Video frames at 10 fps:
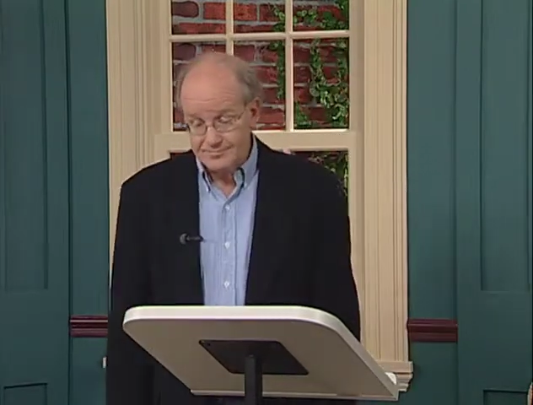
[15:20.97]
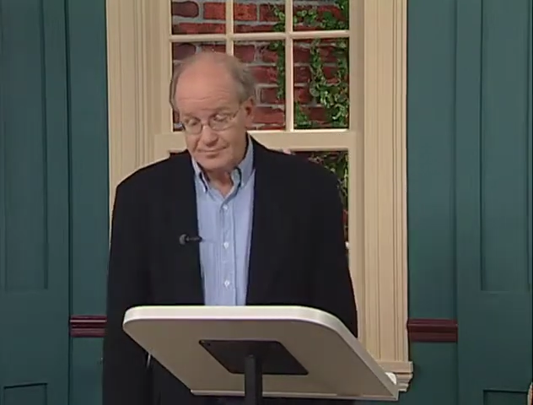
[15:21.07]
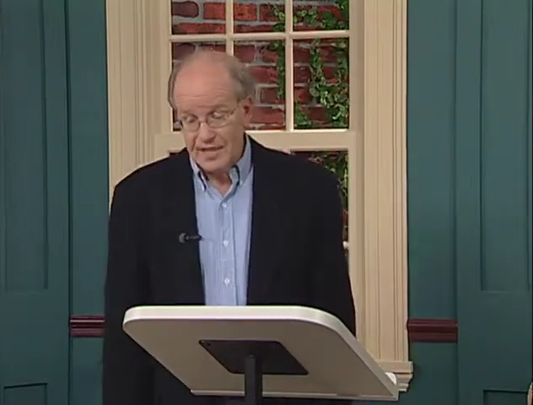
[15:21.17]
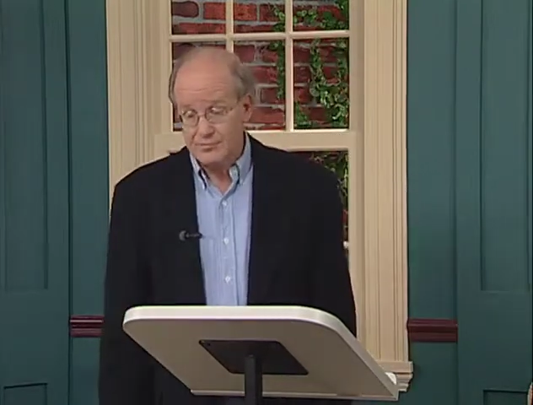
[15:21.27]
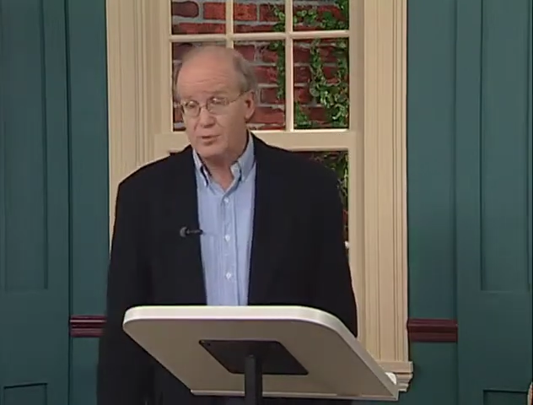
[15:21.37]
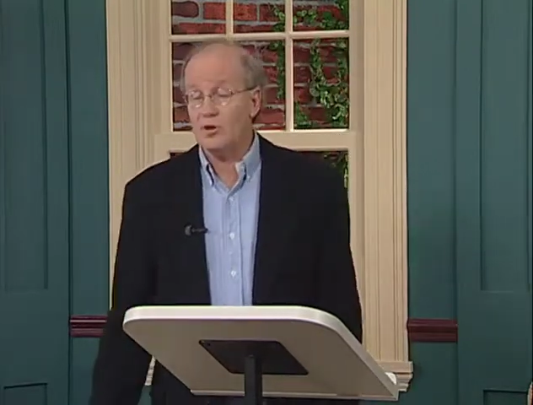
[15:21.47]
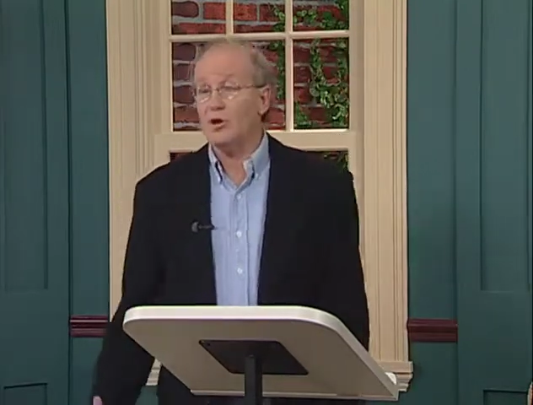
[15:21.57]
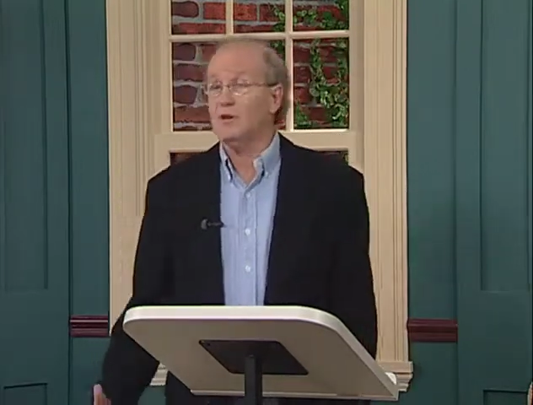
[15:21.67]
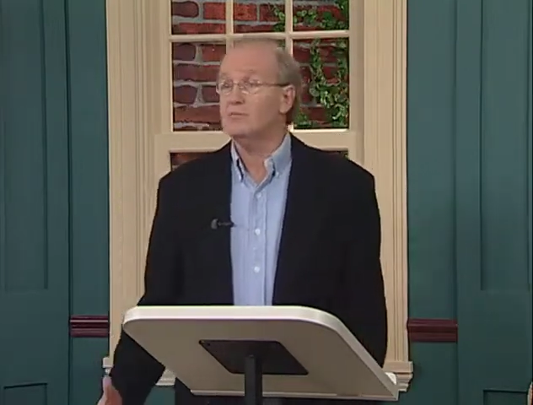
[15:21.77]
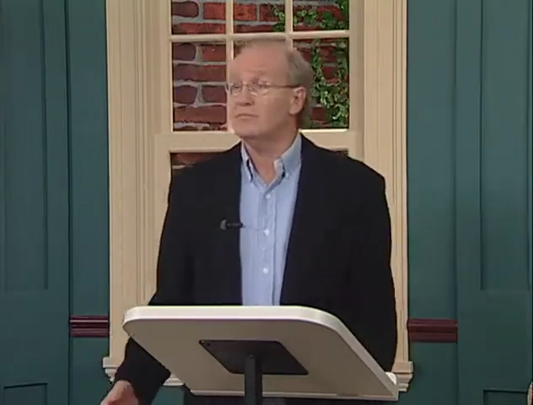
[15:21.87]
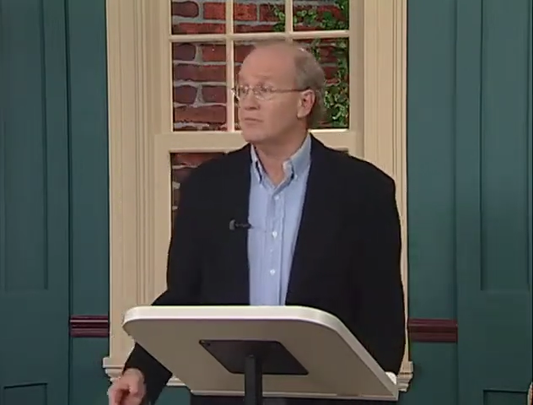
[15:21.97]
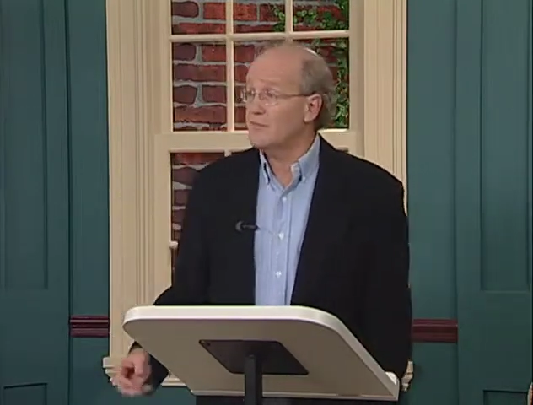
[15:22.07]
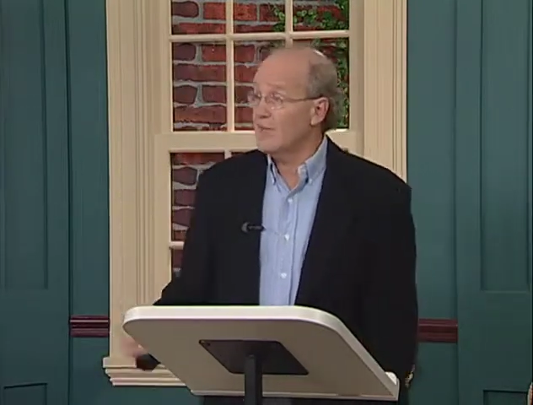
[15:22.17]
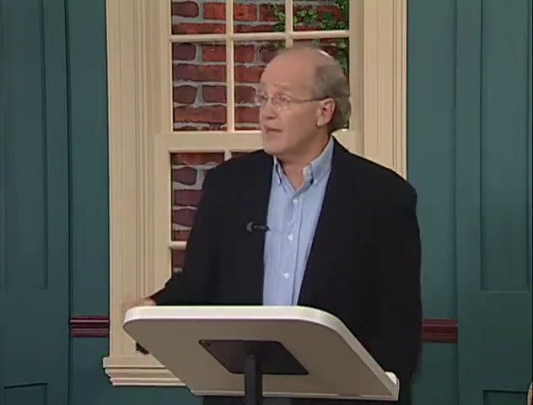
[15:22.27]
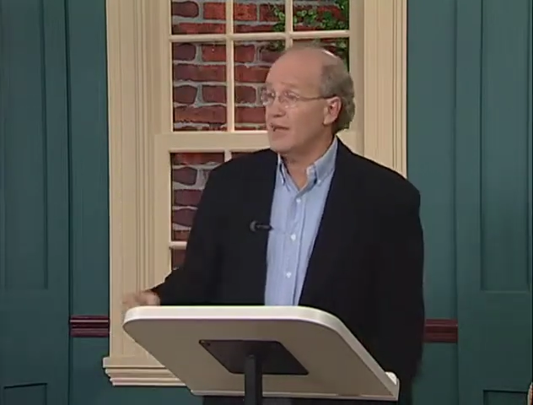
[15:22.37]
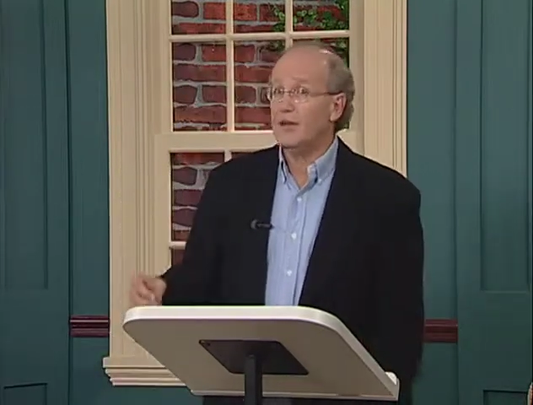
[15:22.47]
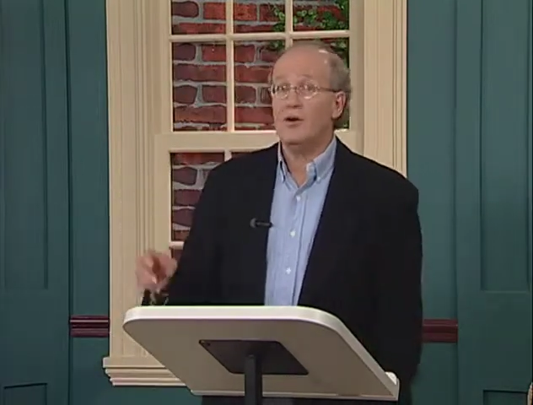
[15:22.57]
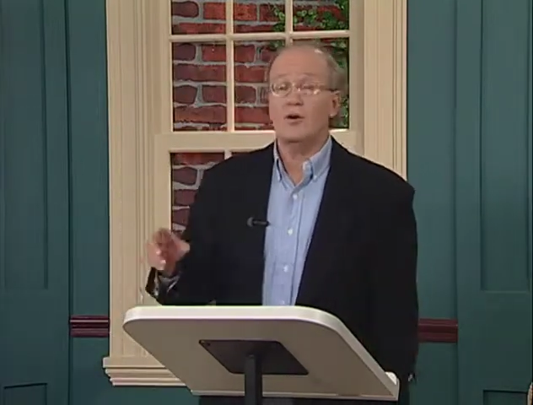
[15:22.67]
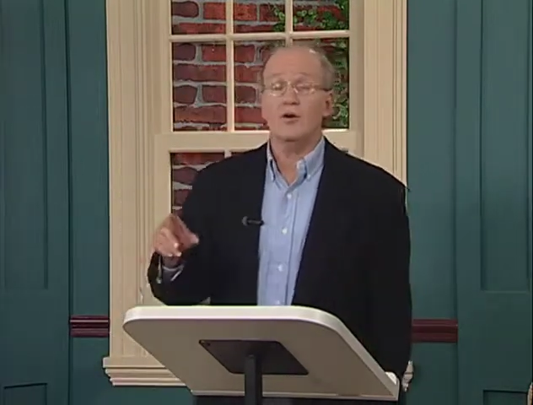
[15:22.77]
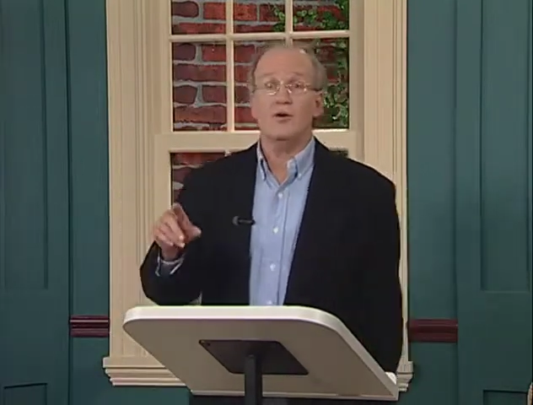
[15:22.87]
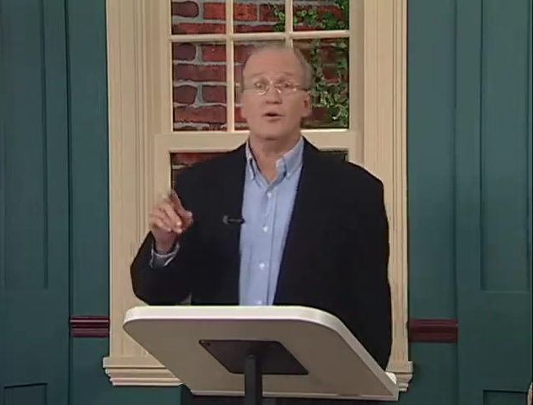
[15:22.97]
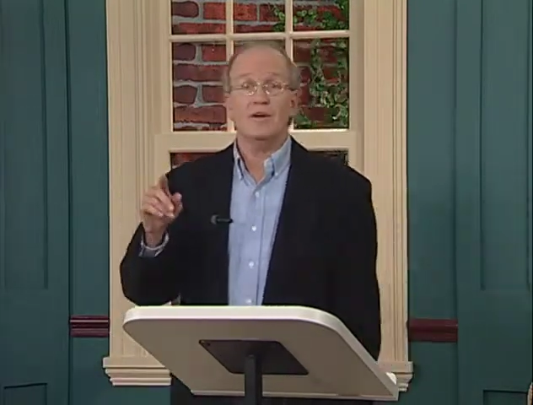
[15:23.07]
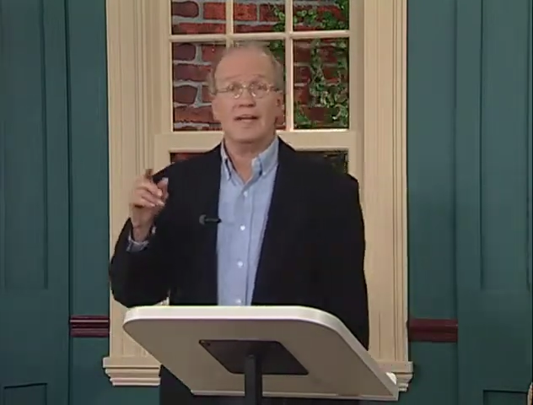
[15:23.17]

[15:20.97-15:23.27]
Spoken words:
After all, they are